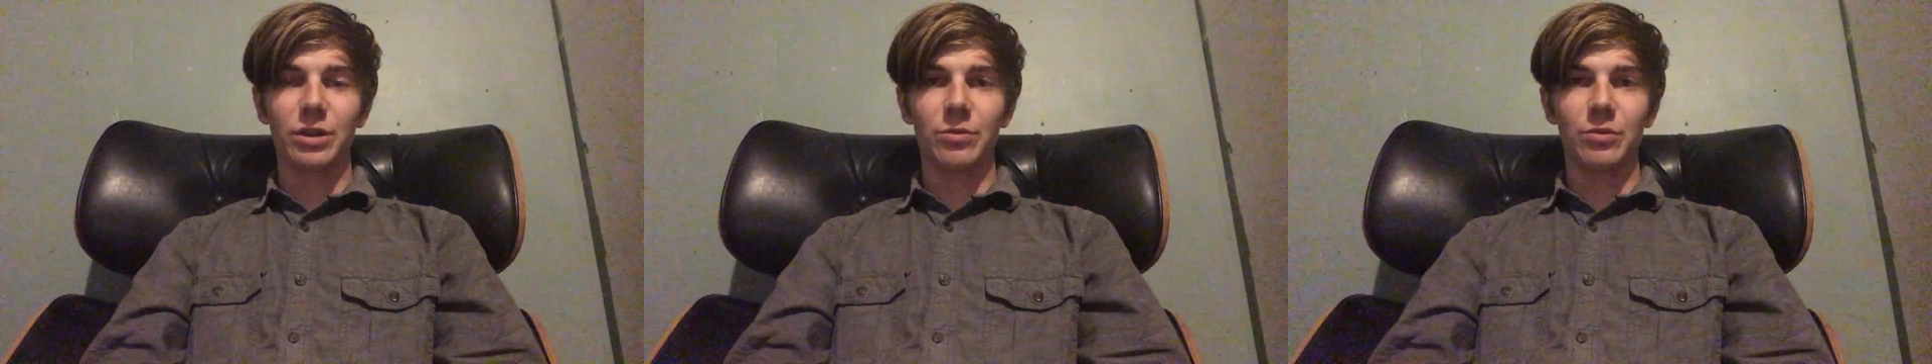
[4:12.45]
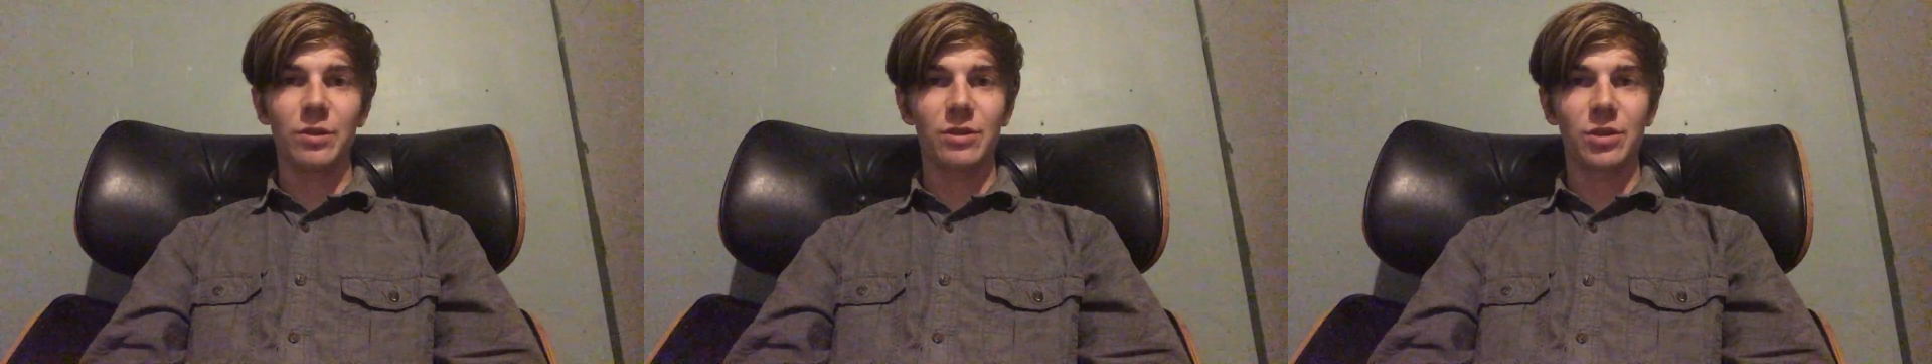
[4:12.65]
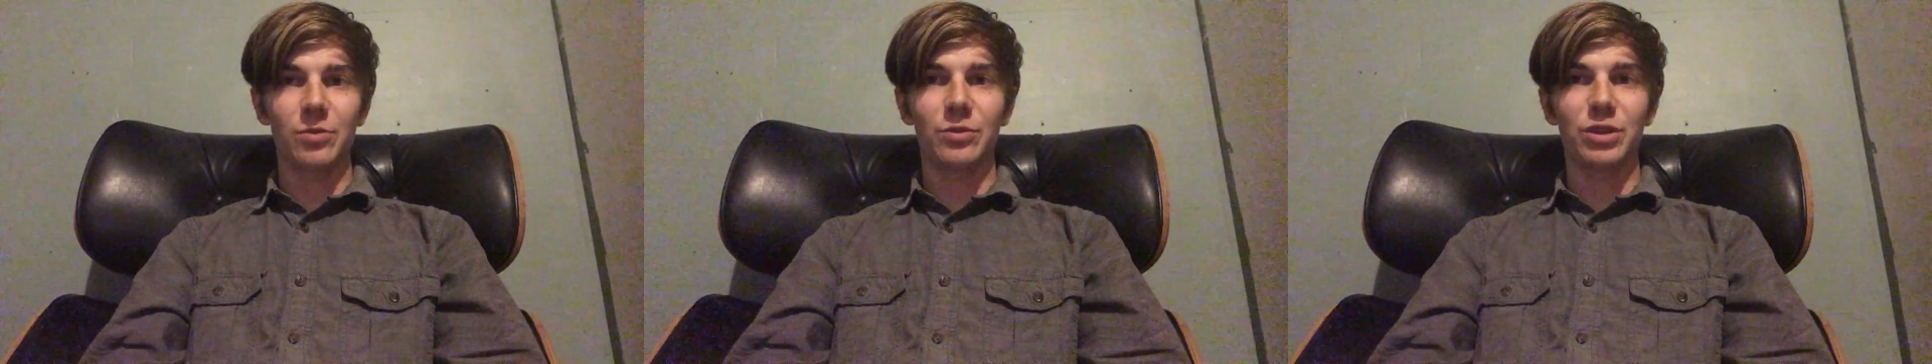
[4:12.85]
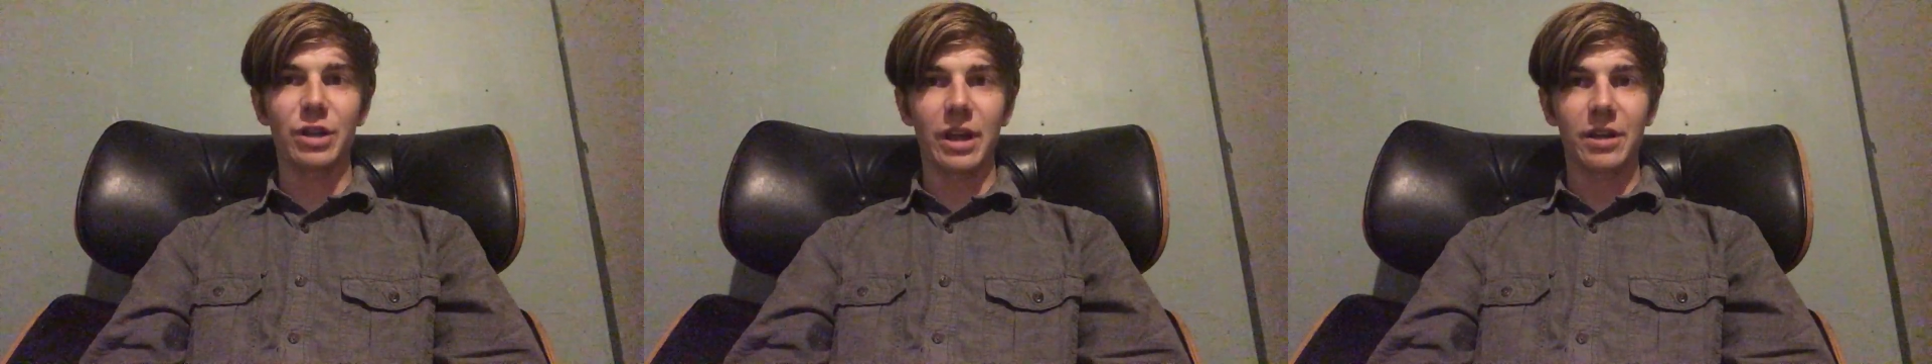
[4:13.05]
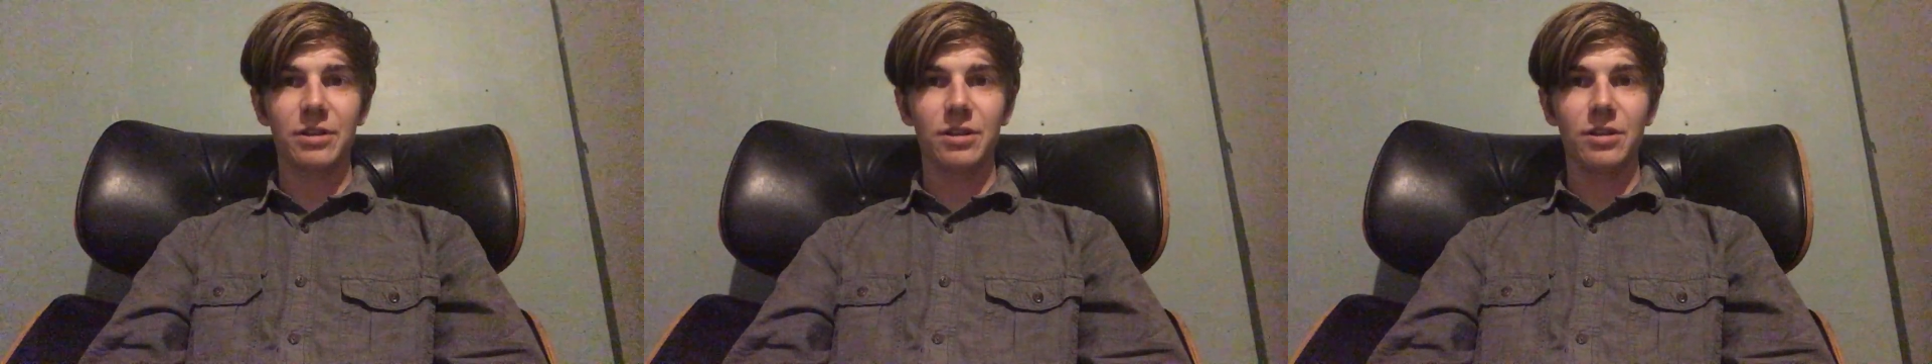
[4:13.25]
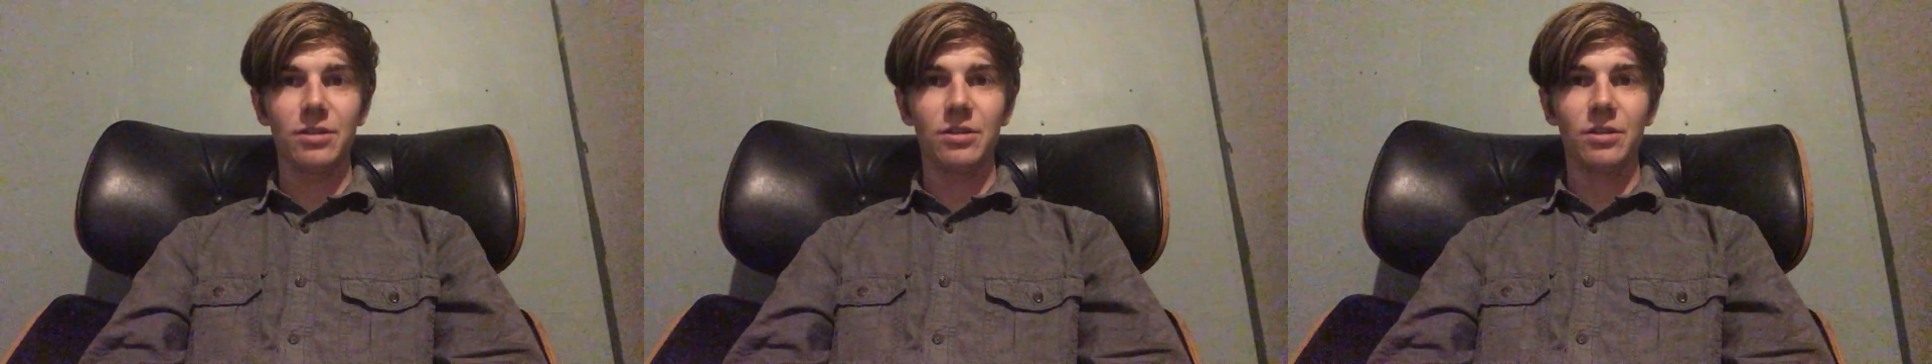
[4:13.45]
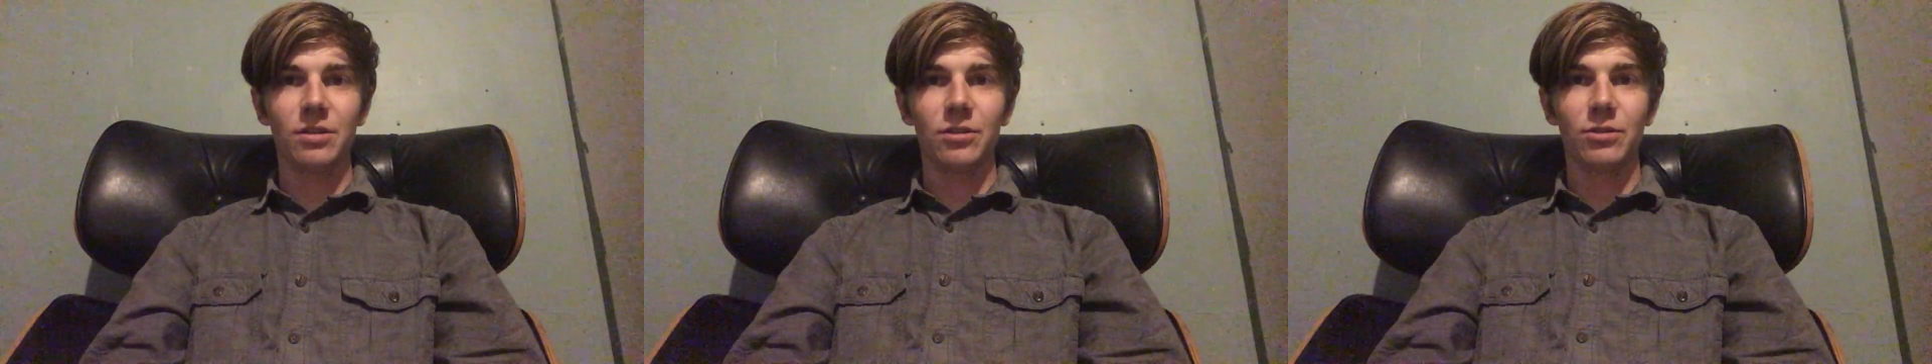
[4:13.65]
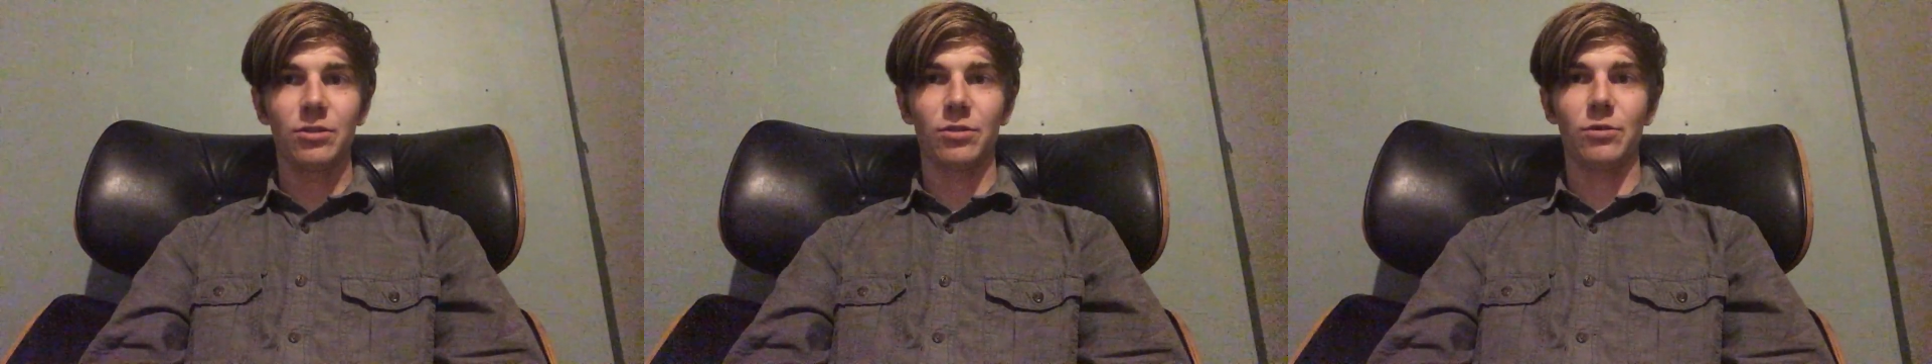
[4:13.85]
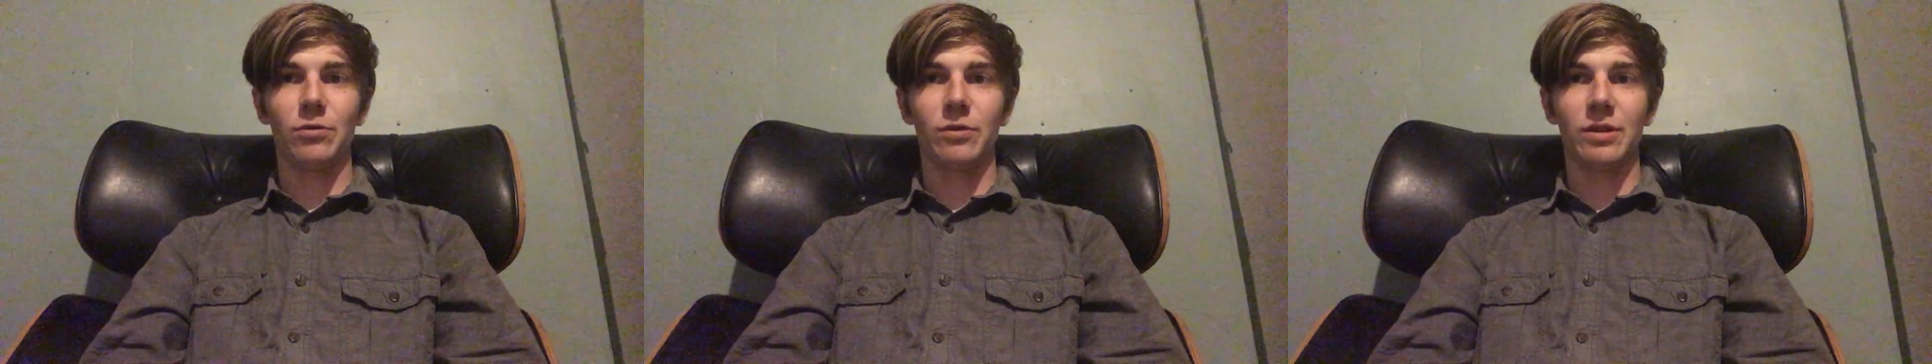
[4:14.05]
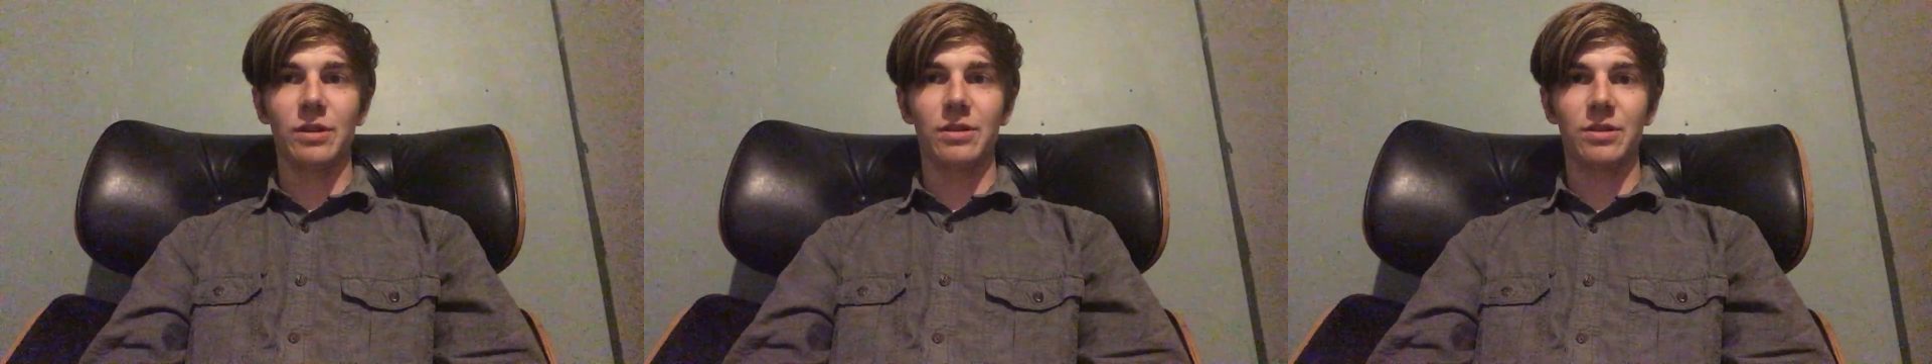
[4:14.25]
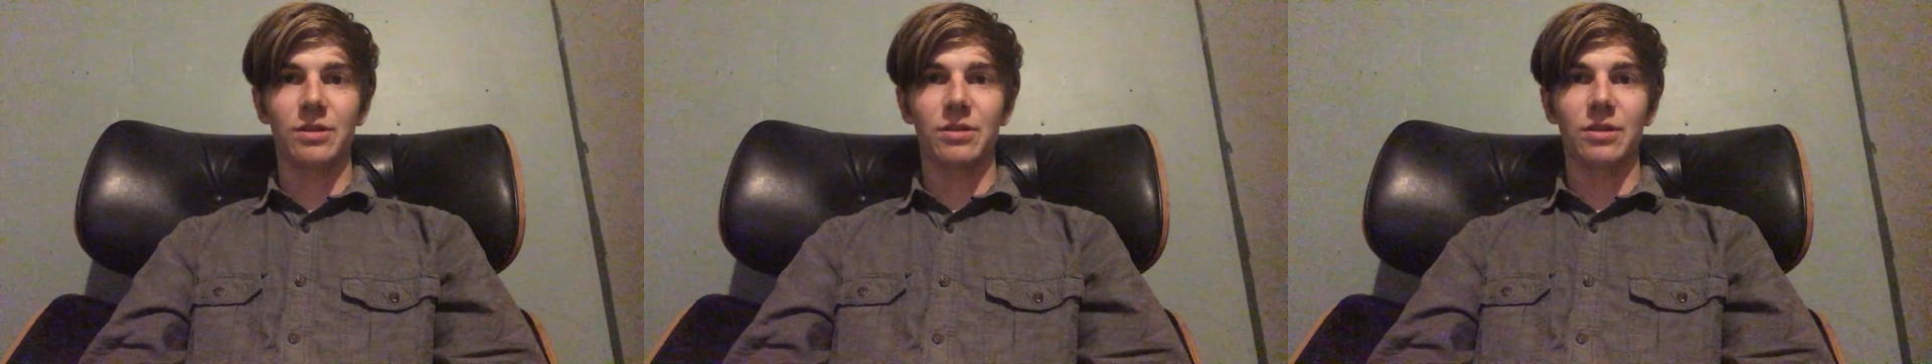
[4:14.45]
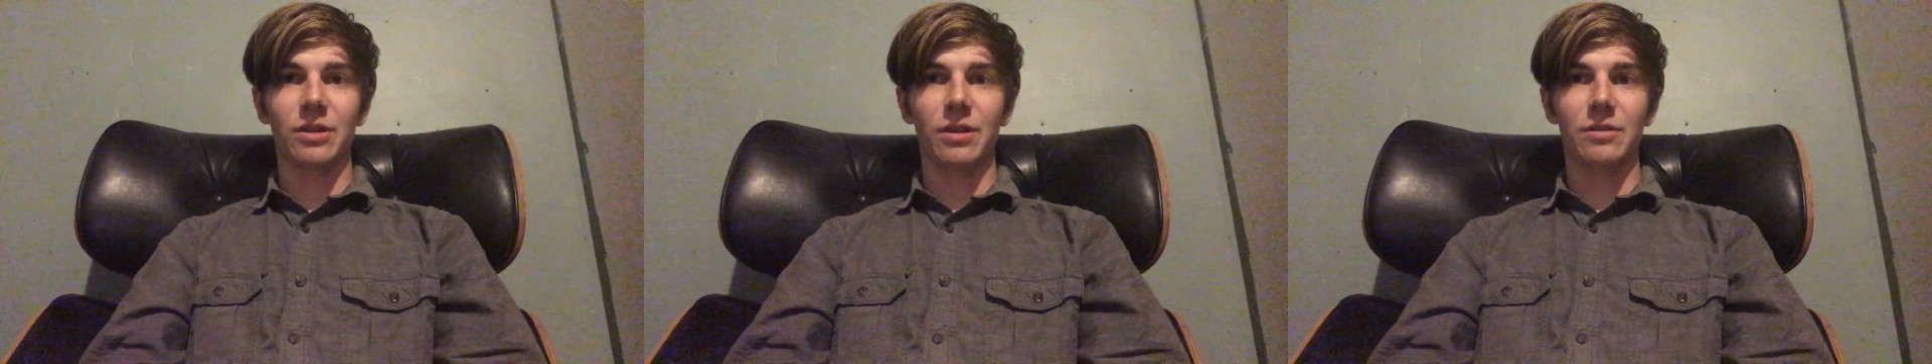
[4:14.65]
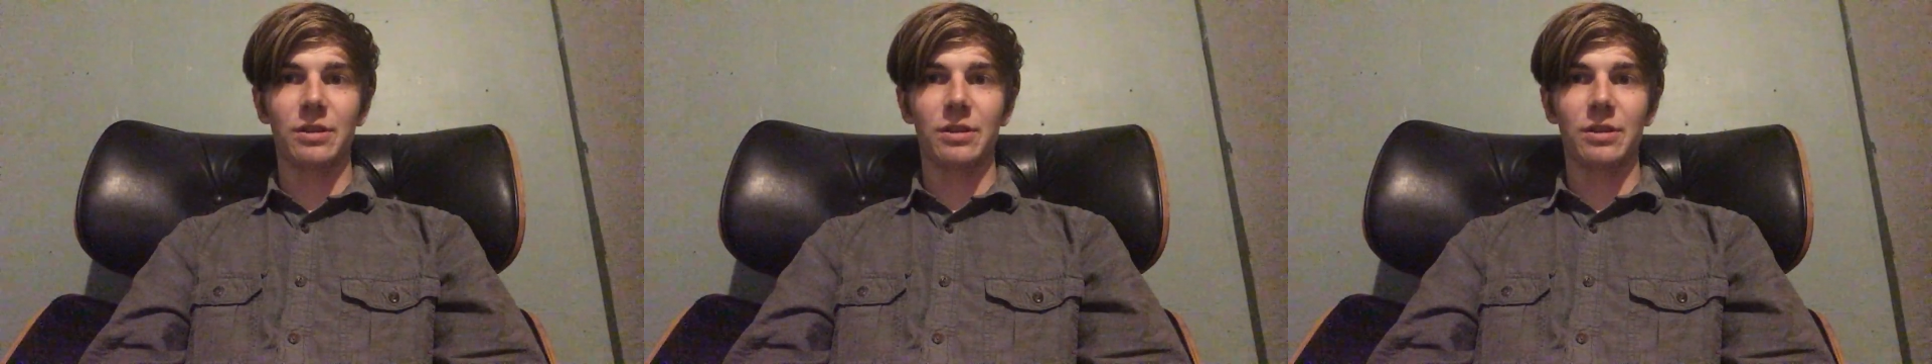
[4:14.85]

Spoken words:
being subjected to this